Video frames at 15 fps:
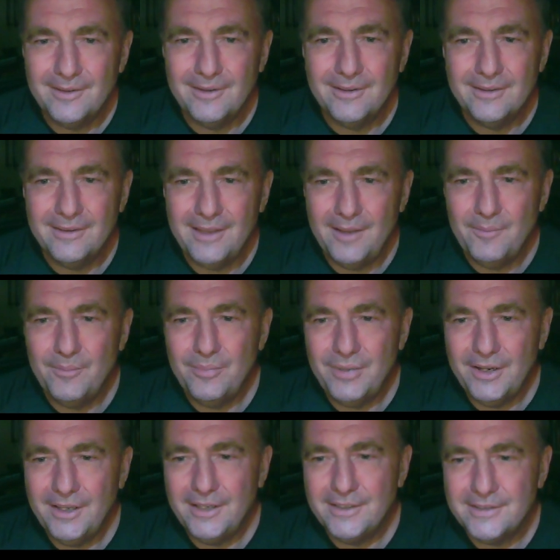then
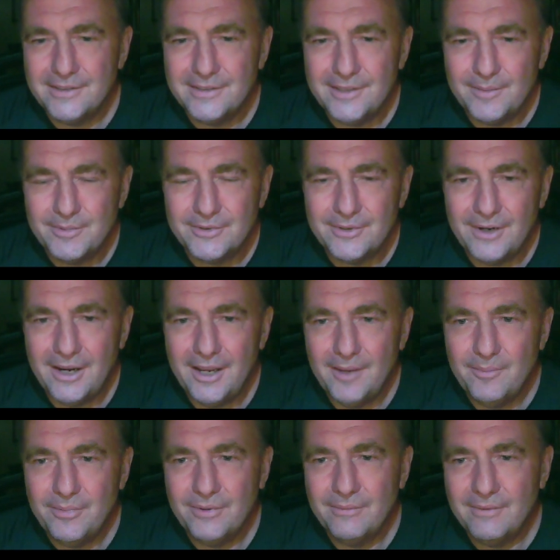please subscribe,
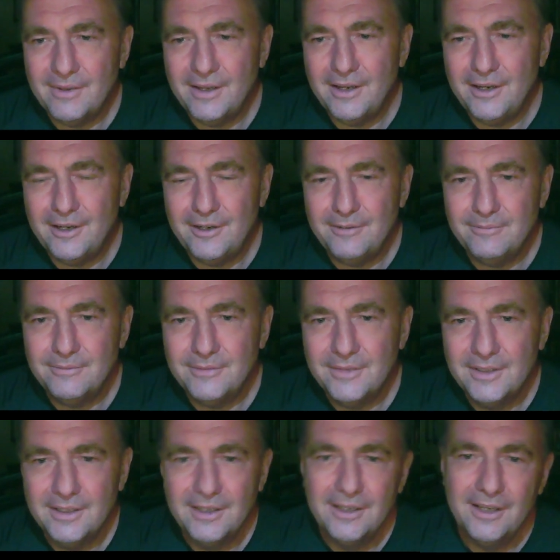
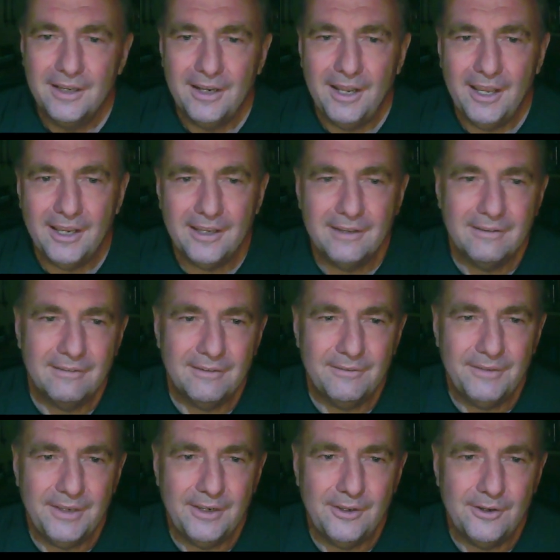like the
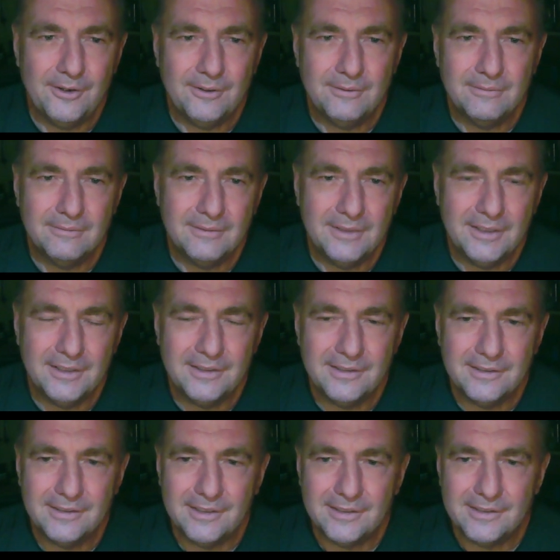video. It's
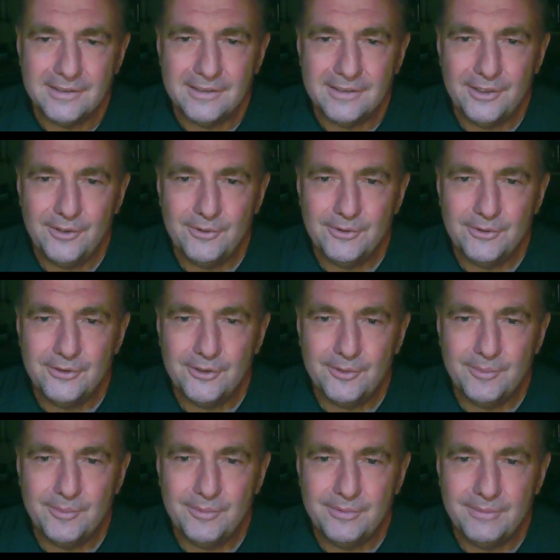just the YouTube
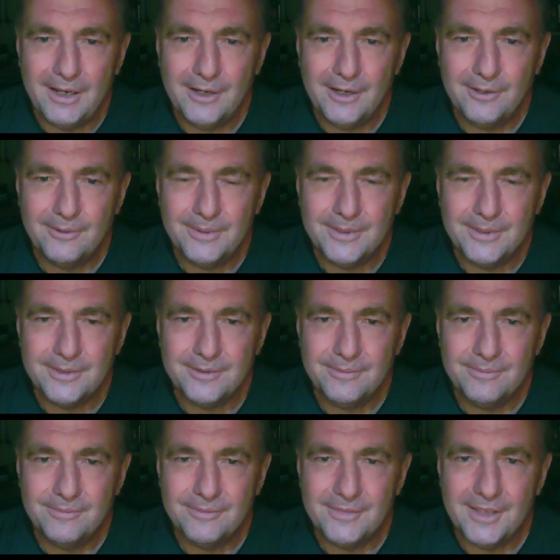algorithm
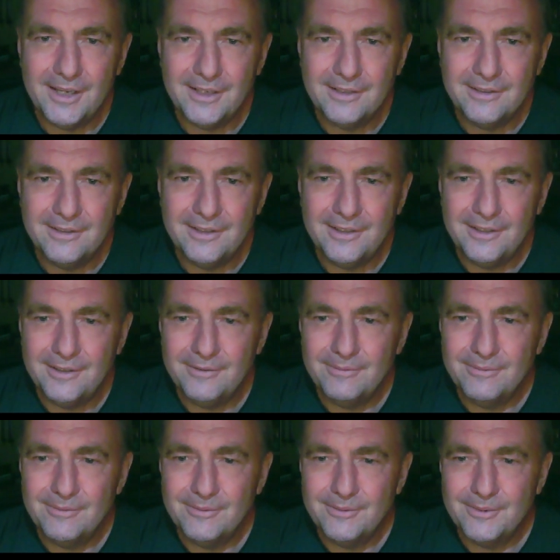that
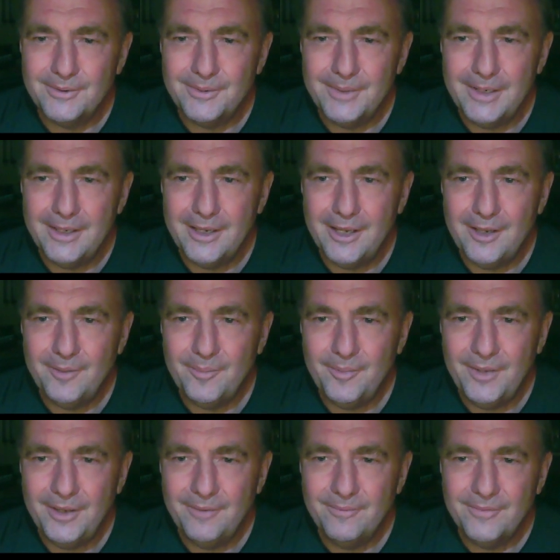will really help me.
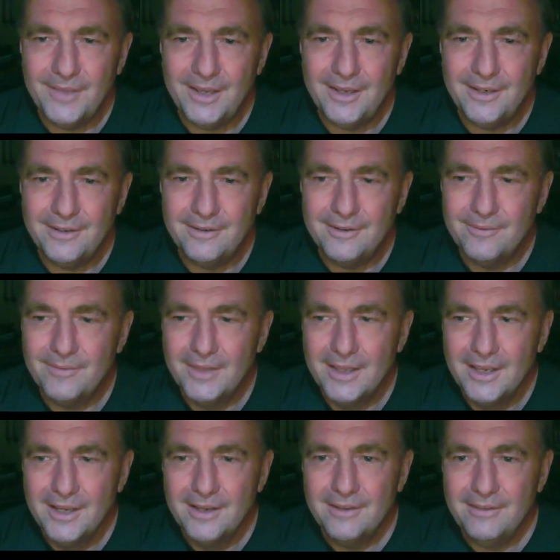And
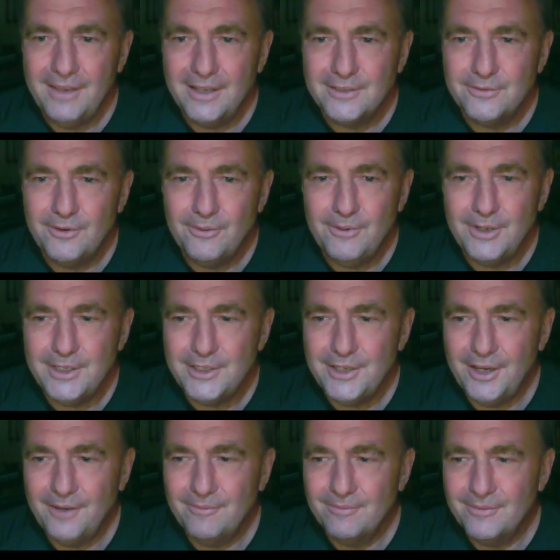thanks for watching.
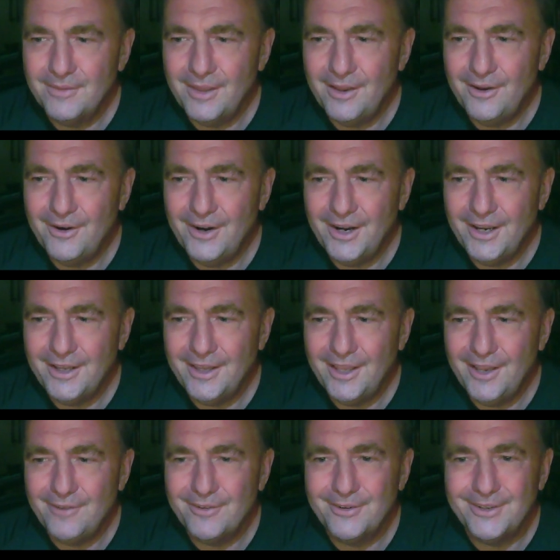Alright,
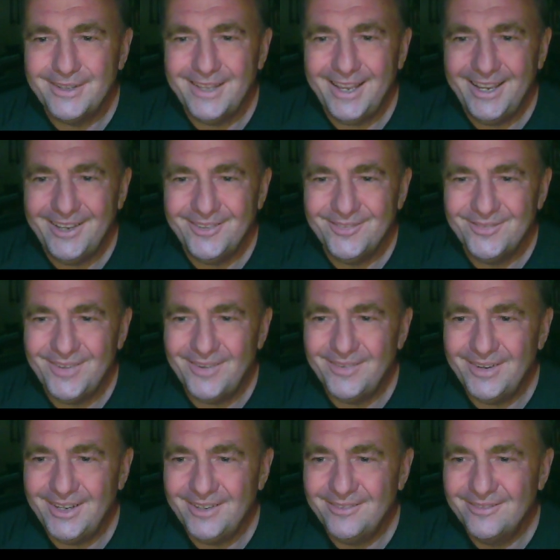have a good day. Bye
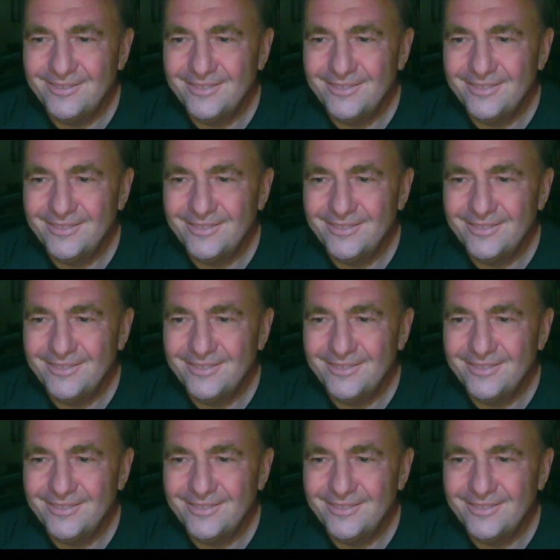bye.